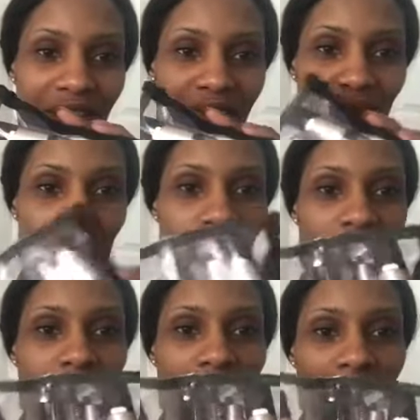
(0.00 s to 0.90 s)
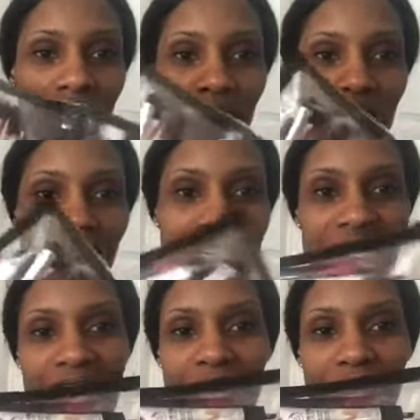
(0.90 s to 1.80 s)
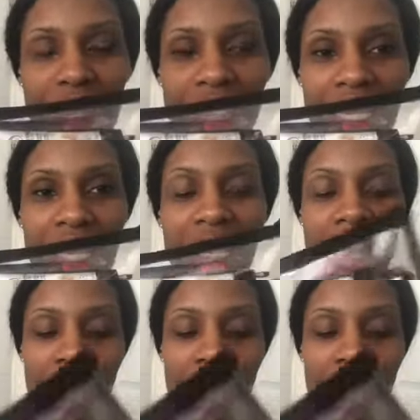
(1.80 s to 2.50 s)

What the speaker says: for more or less every day.